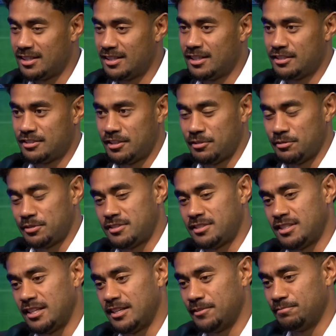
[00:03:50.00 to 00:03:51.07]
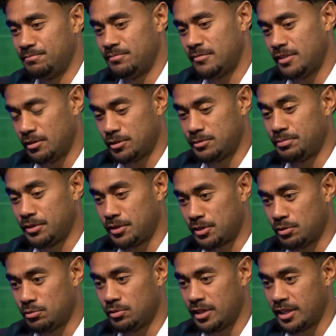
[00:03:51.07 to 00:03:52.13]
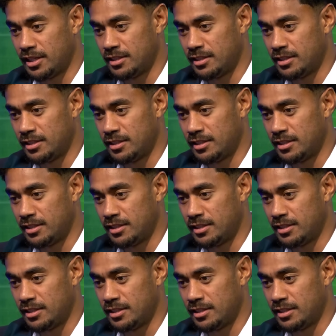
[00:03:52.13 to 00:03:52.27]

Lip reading: Yeah. So that was pretty cool.